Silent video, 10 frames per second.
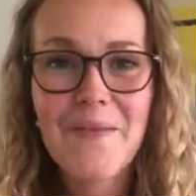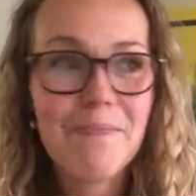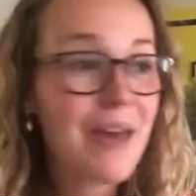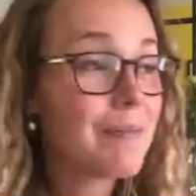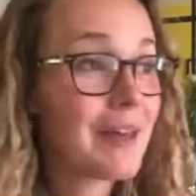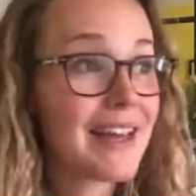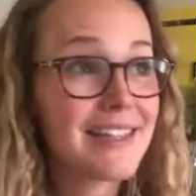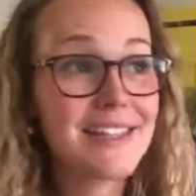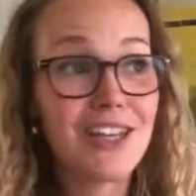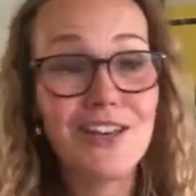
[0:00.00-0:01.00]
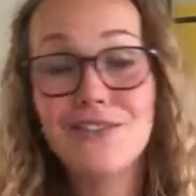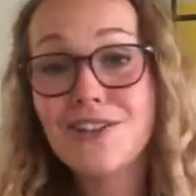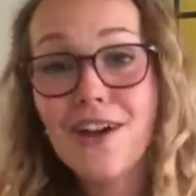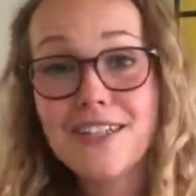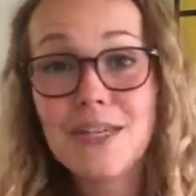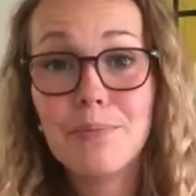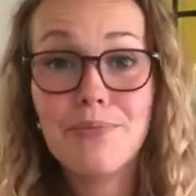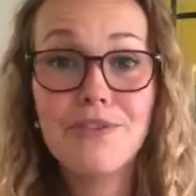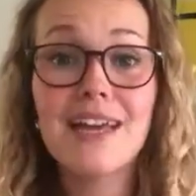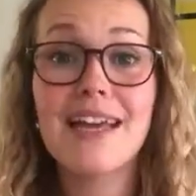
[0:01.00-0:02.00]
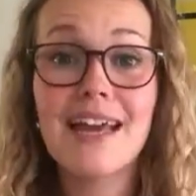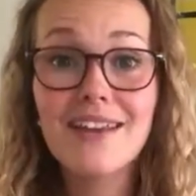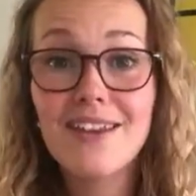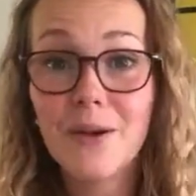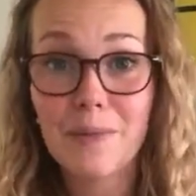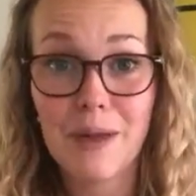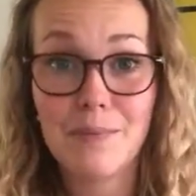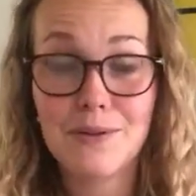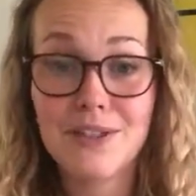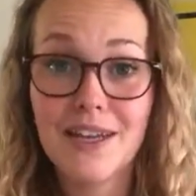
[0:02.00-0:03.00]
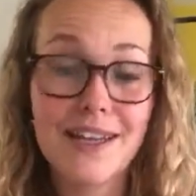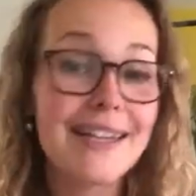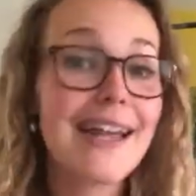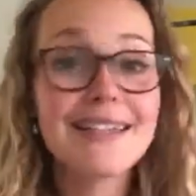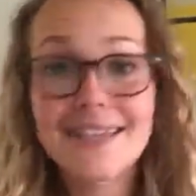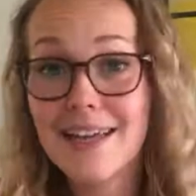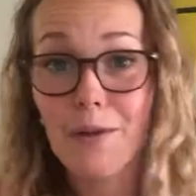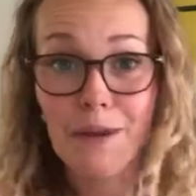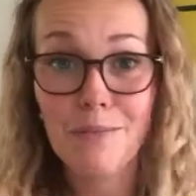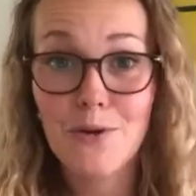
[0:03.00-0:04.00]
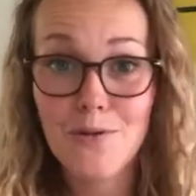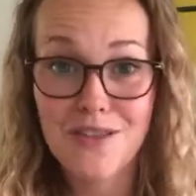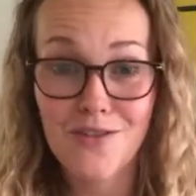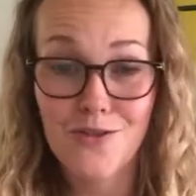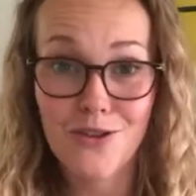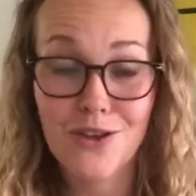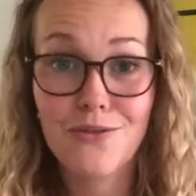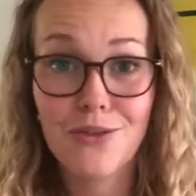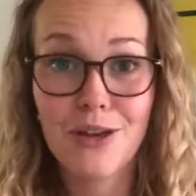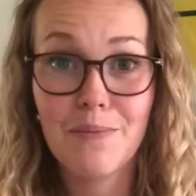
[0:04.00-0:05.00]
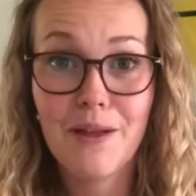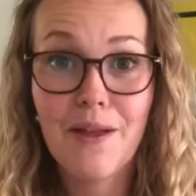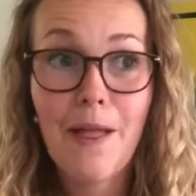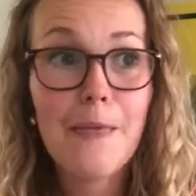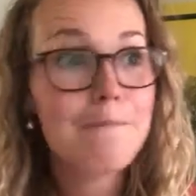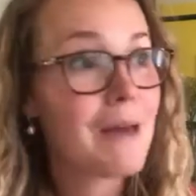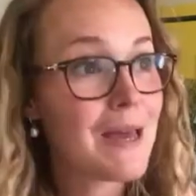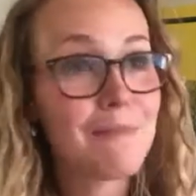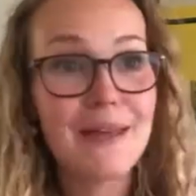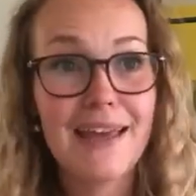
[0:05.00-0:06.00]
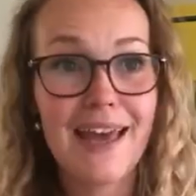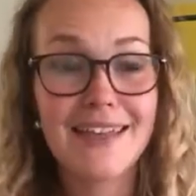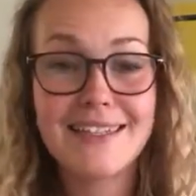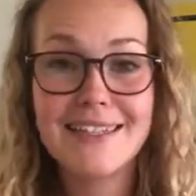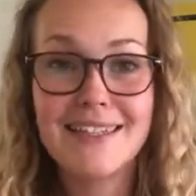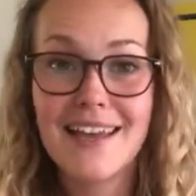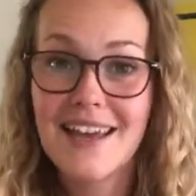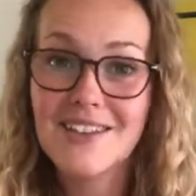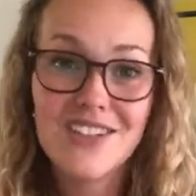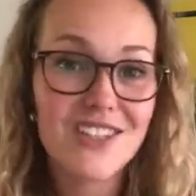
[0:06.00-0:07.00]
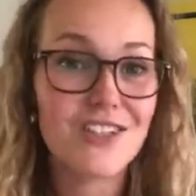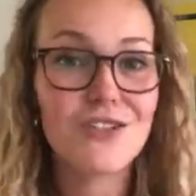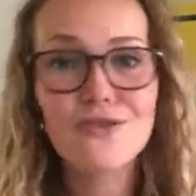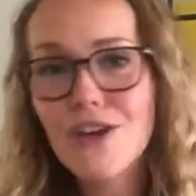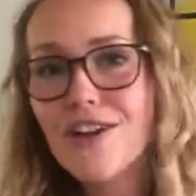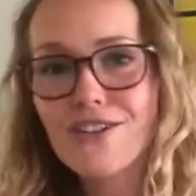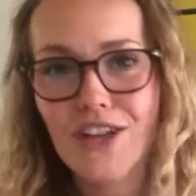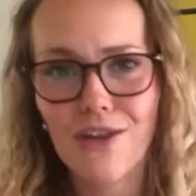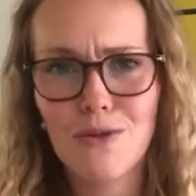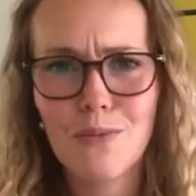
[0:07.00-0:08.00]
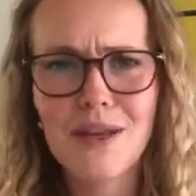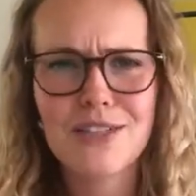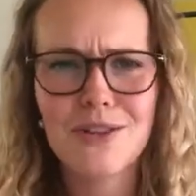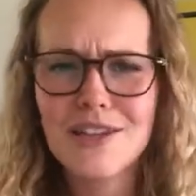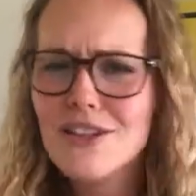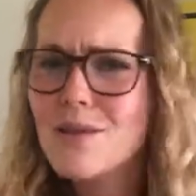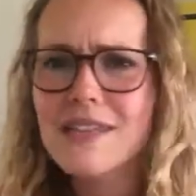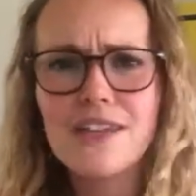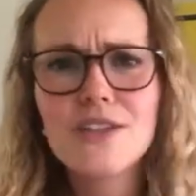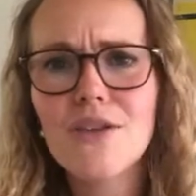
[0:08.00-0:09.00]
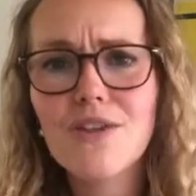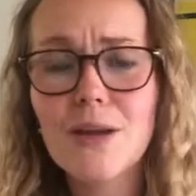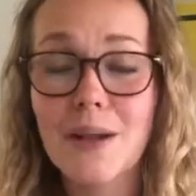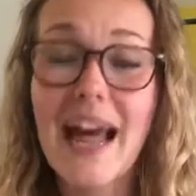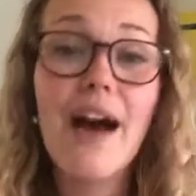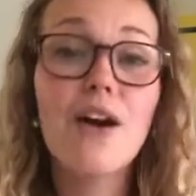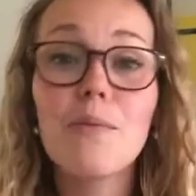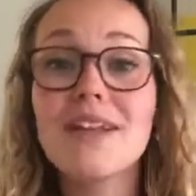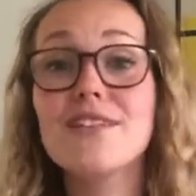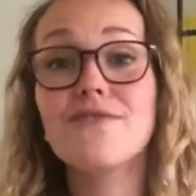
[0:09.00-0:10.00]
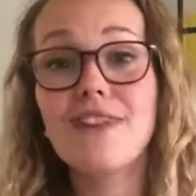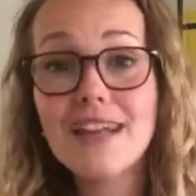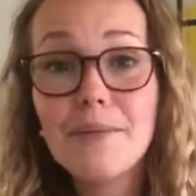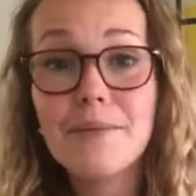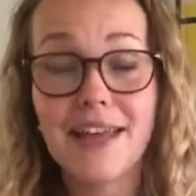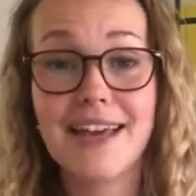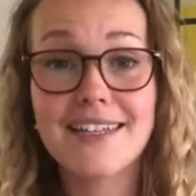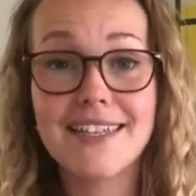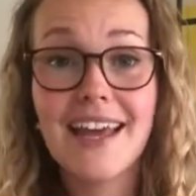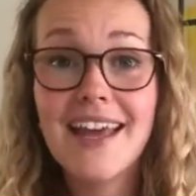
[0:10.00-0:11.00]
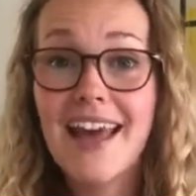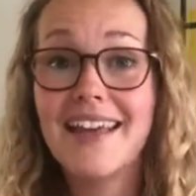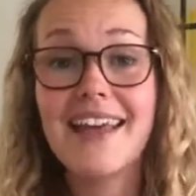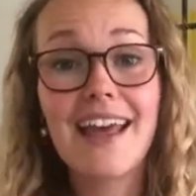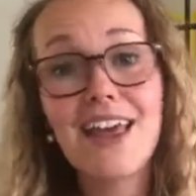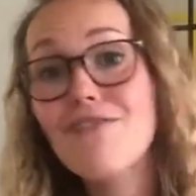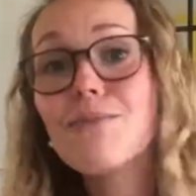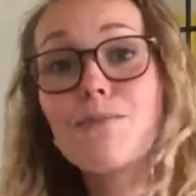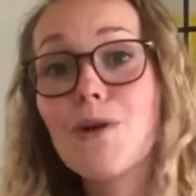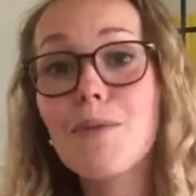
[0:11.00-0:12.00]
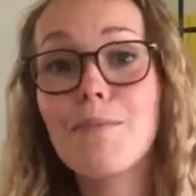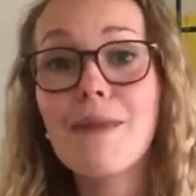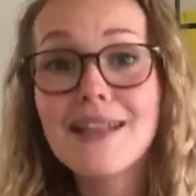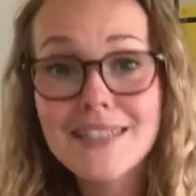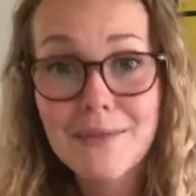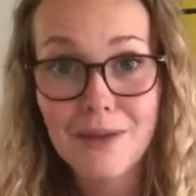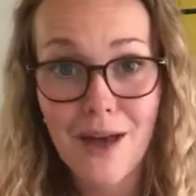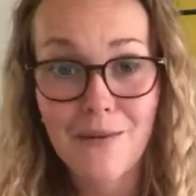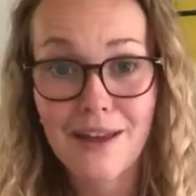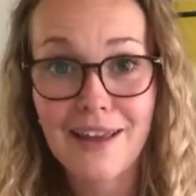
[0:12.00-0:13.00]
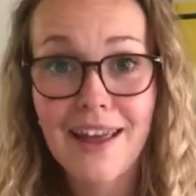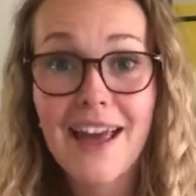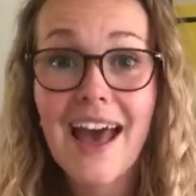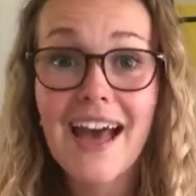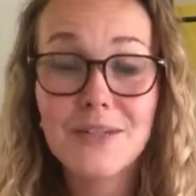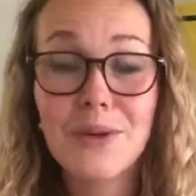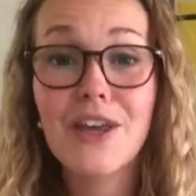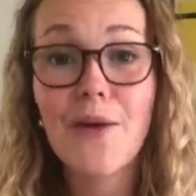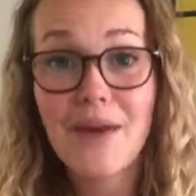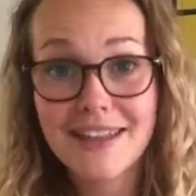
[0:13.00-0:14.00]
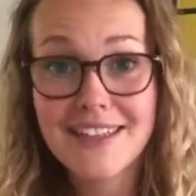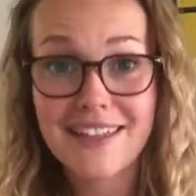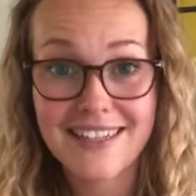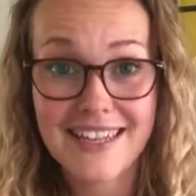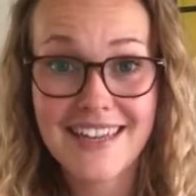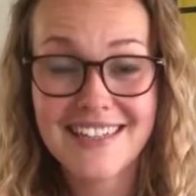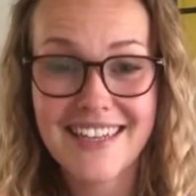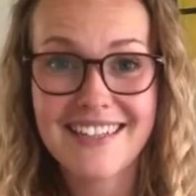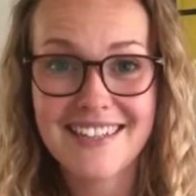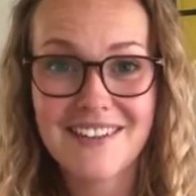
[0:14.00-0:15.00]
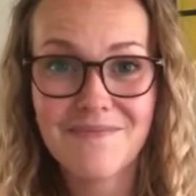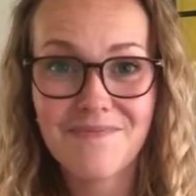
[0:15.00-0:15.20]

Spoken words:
Maybe it's that you've started bringing in young people to lead a little bit more within your youth group. Maybe it's just the structure of your meeting. You think, do you know what, that's going really well. How can we develop this and get even more momentum going as we go into this next season?